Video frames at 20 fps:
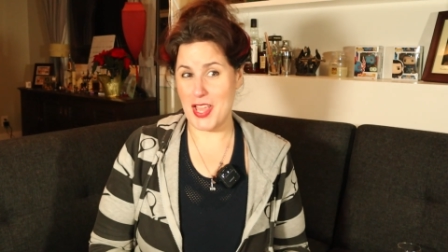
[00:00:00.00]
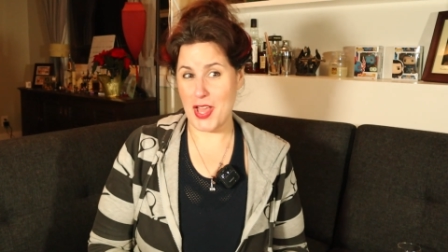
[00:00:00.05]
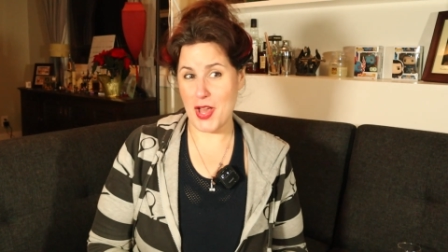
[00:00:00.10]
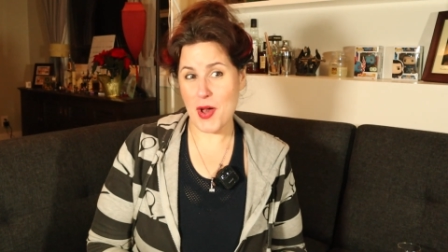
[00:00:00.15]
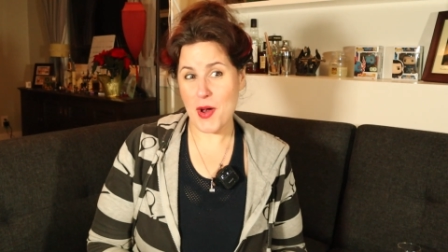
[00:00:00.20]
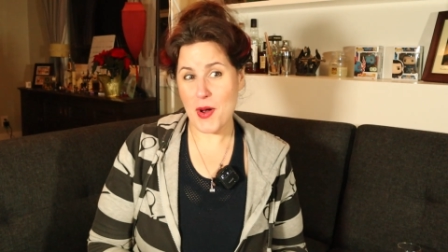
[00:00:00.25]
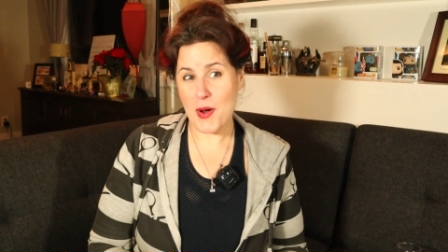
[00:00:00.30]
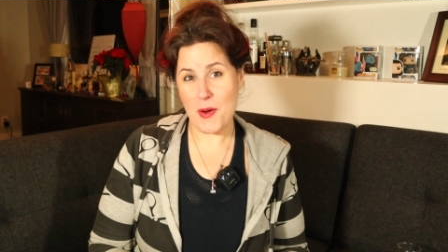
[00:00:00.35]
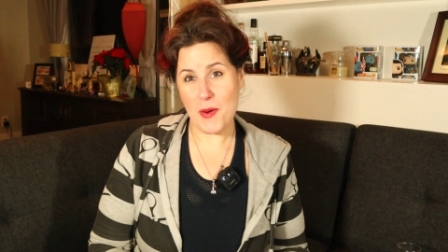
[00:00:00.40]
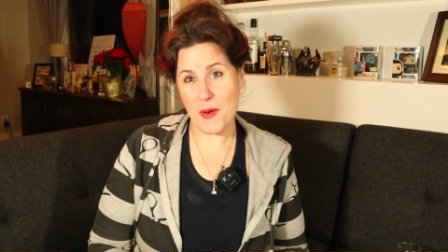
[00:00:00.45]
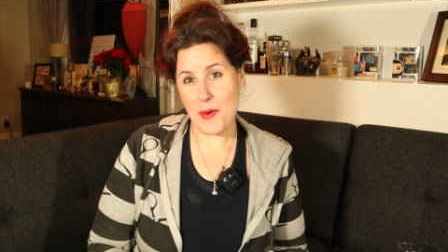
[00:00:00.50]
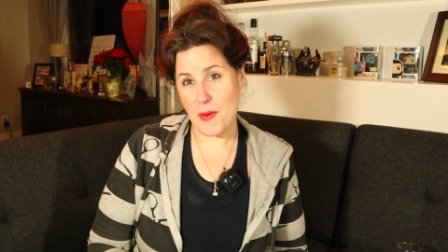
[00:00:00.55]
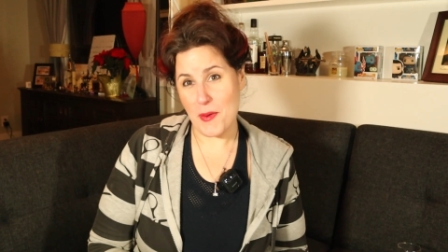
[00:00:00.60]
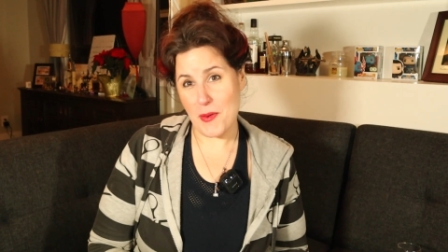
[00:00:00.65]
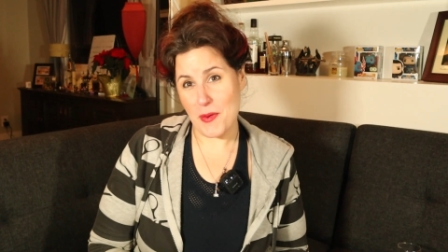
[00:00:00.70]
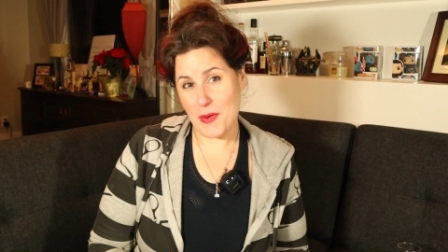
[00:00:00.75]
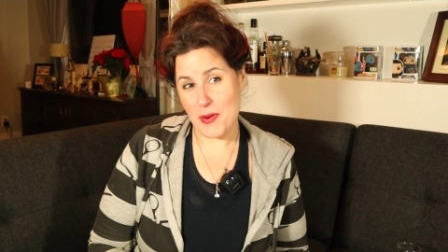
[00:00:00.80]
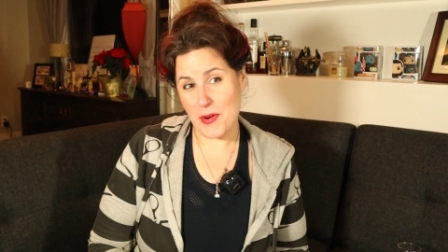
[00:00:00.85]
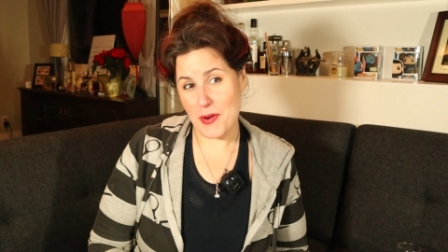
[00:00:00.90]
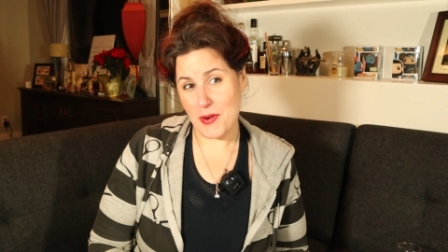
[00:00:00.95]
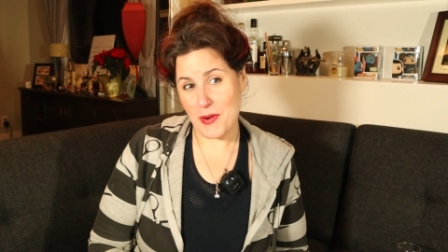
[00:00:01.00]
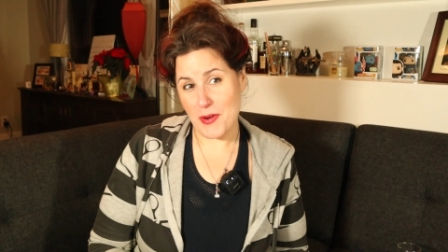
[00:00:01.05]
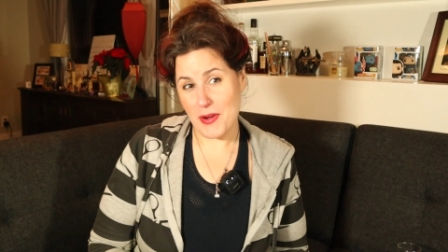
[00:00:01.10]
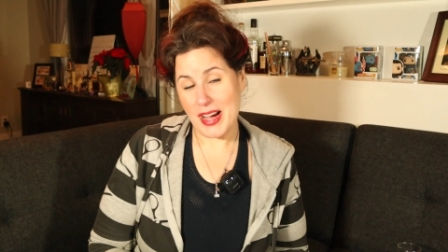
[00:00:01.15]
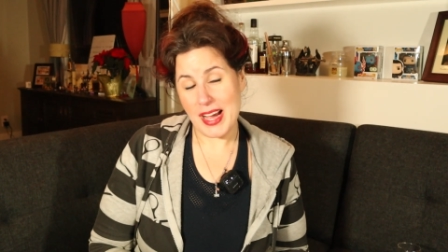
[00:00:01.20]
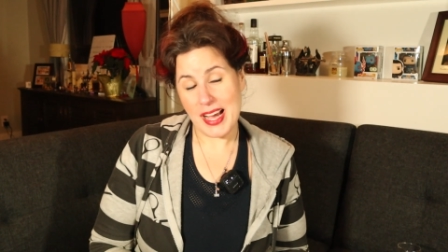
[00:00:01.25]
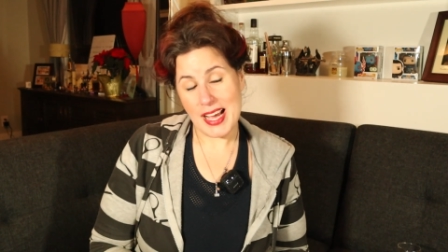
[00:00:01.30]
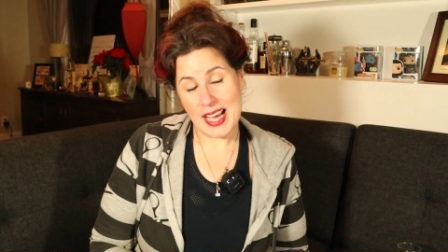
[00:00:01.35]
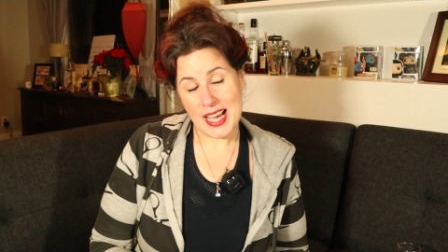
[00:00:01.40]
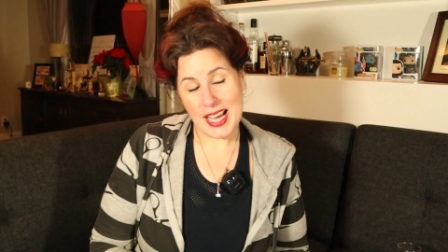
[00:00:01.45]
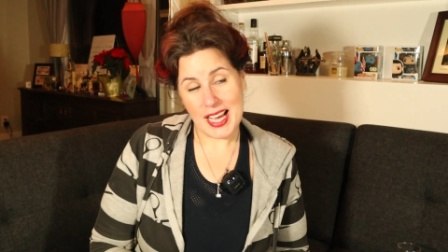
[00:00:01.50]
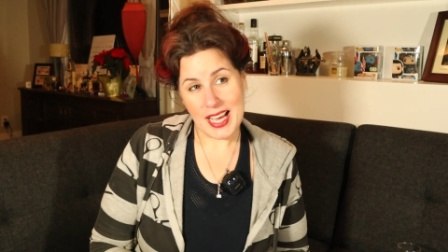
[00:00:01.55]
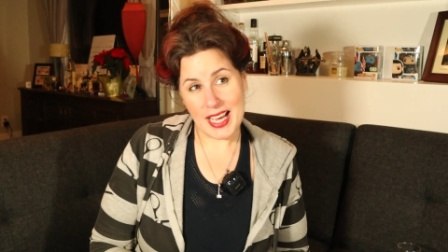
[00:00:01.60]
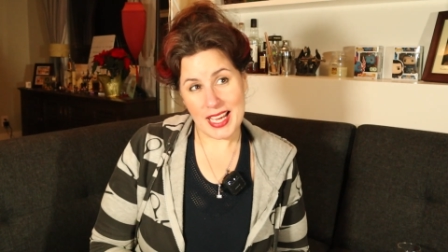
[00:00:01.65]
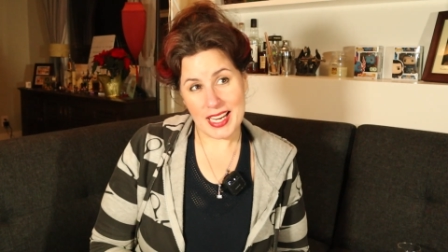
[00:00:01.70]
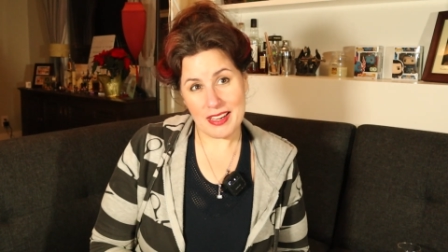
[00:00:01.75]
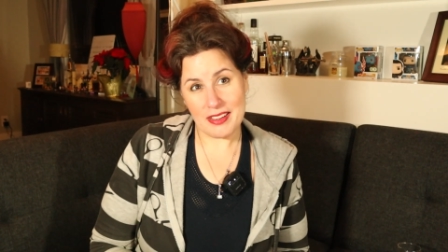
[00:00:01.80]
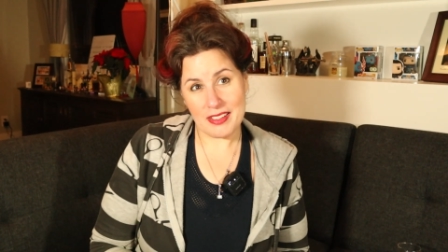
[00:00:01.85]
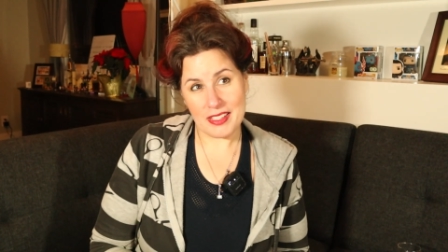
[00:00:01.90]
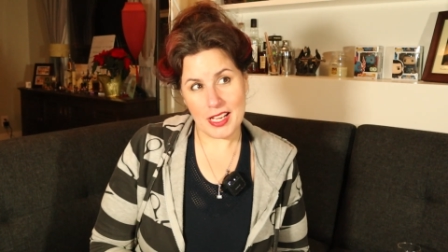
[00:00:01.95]
know.
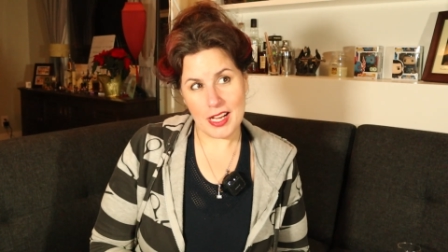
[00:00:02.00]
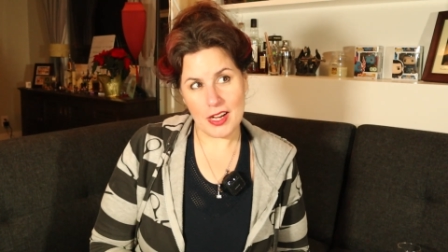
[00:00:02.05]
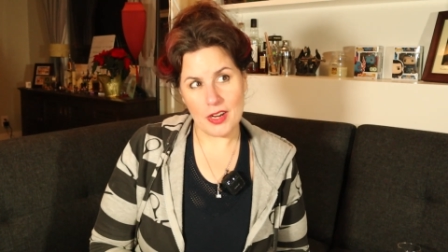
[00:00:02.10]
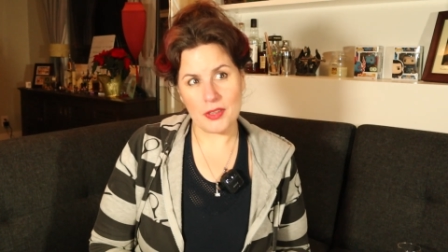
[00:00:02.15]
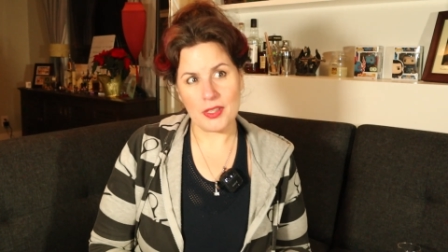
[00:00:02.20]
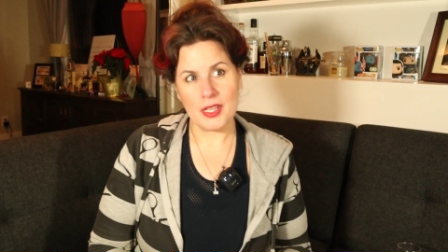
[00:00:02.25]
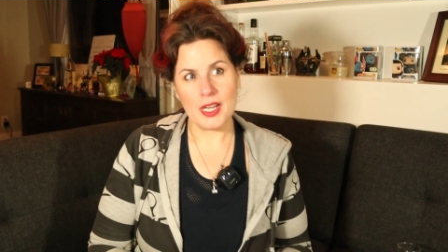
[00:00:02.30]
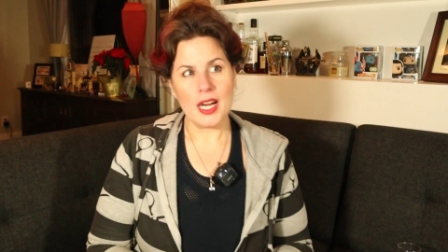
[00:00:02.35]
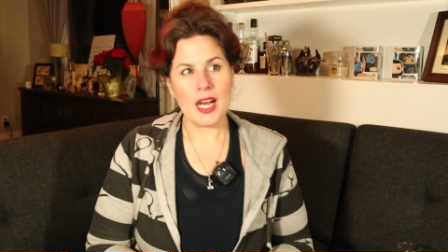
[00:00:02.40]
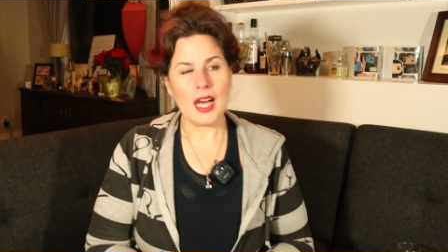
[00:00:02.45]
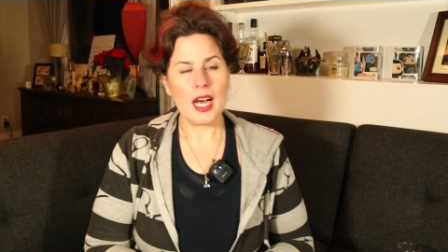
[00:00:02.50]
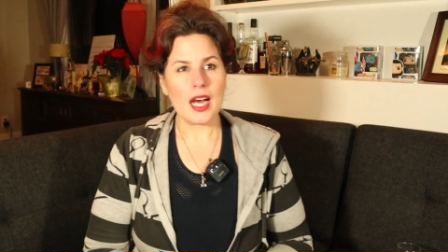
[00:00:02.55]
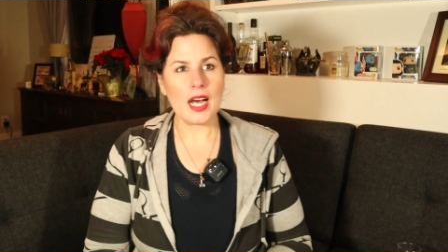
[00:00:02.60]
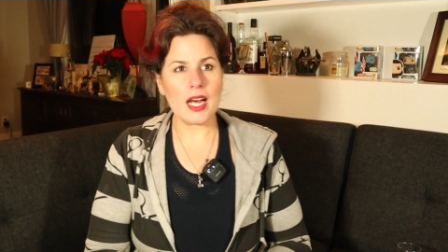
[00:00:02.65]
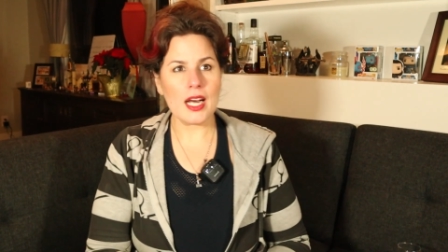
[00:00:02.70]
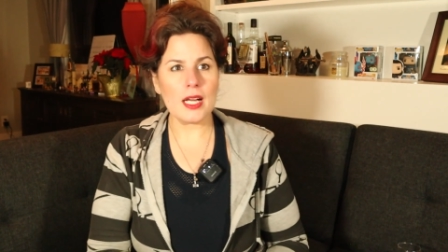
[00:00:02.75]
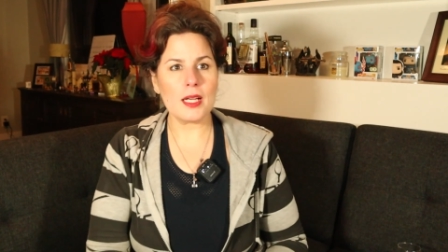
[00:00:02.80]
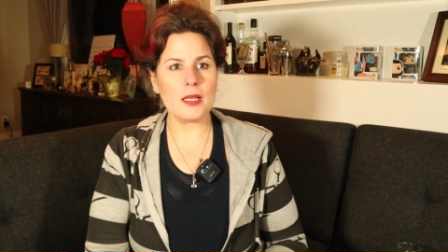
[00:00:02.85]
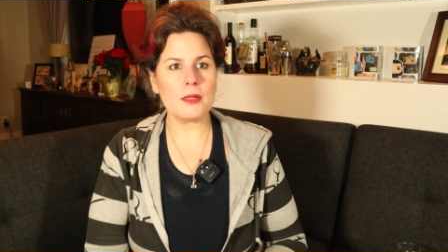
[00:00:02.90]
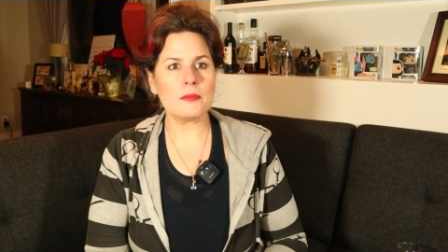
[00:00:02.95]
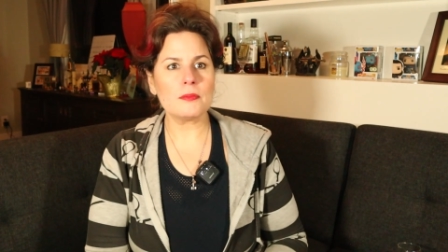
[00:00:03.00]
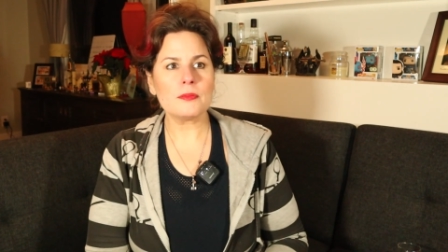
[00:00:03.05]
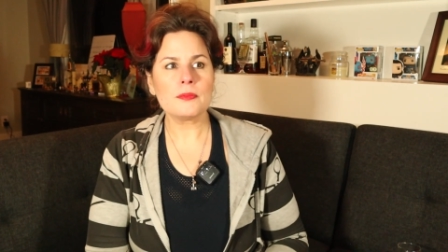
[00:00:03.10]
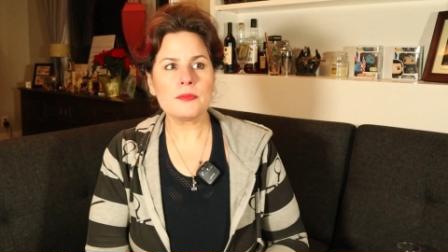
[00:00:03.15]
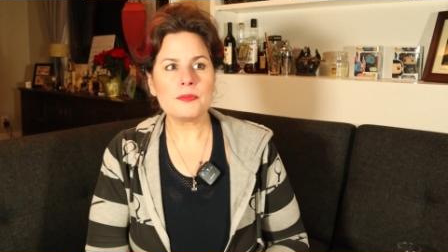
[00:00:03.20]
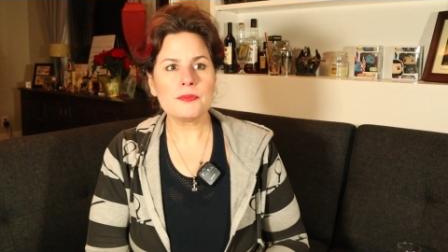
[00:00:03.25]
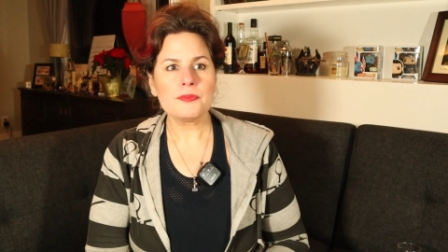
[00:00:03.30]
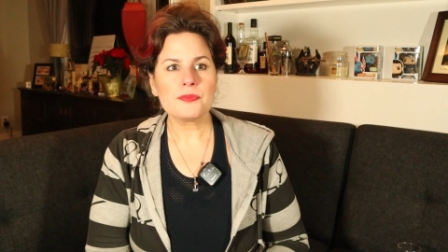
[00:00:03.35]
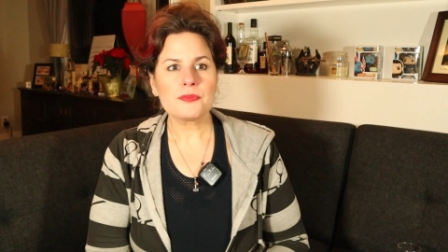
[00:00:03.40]
I don't know.